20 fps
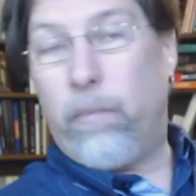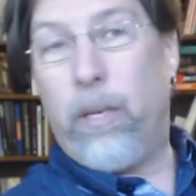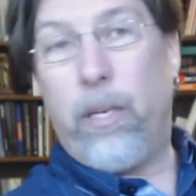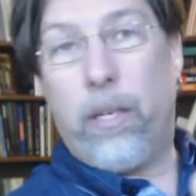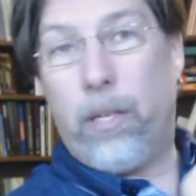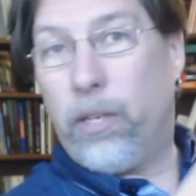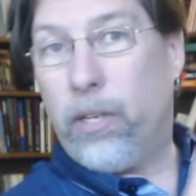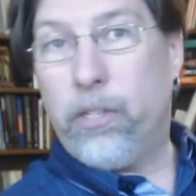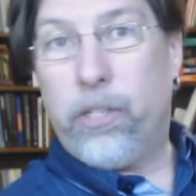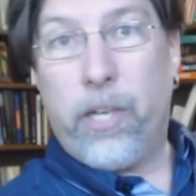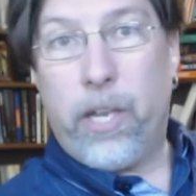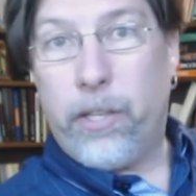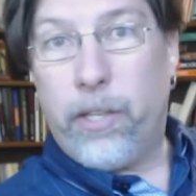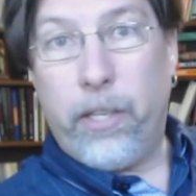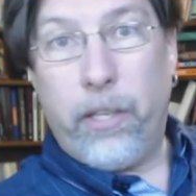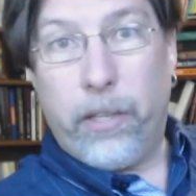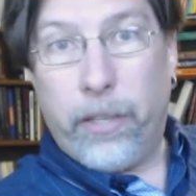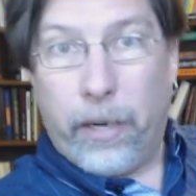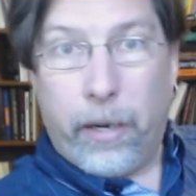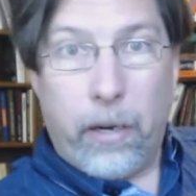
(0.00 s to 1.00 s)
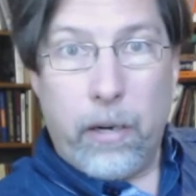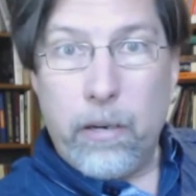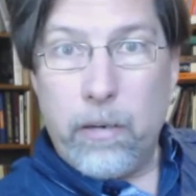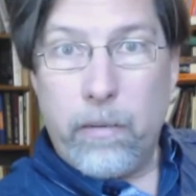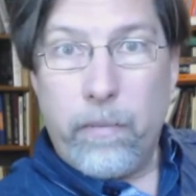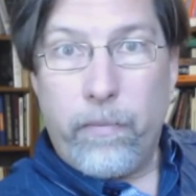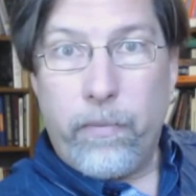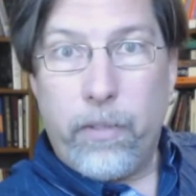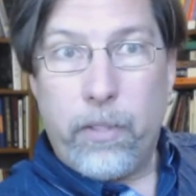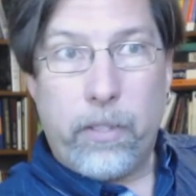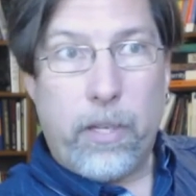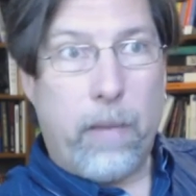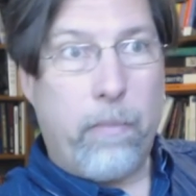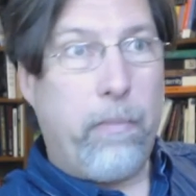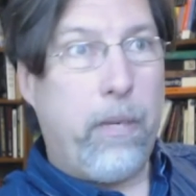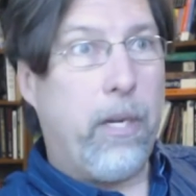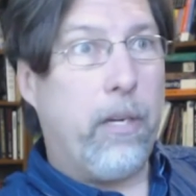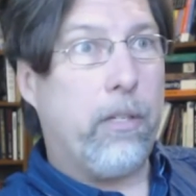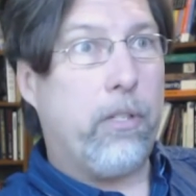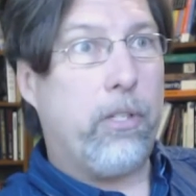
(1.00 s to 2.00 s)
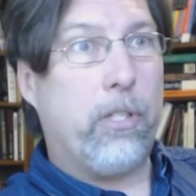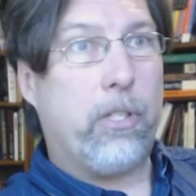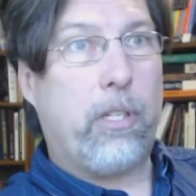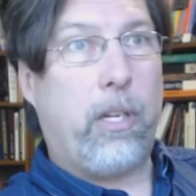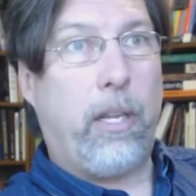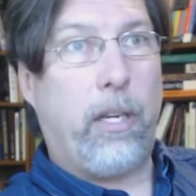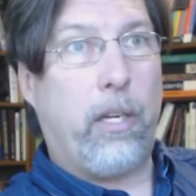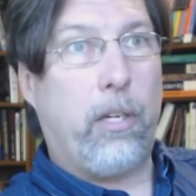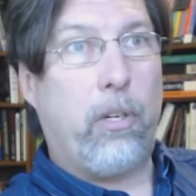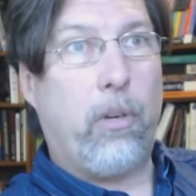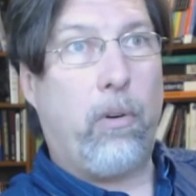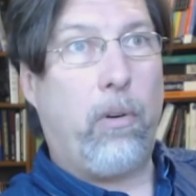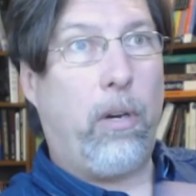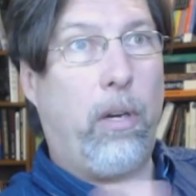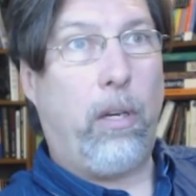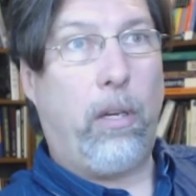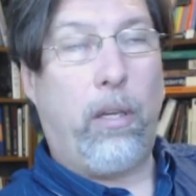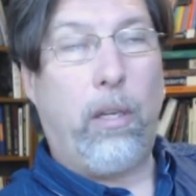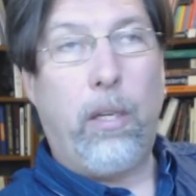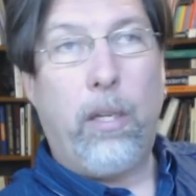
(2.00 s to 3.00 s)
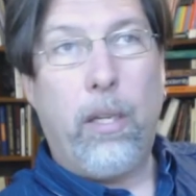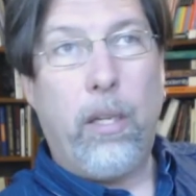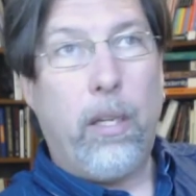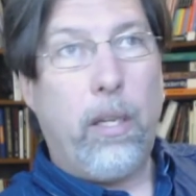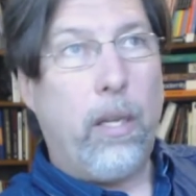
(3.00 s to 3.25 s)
that mean that there's nothing there? Does that mean it's just like a total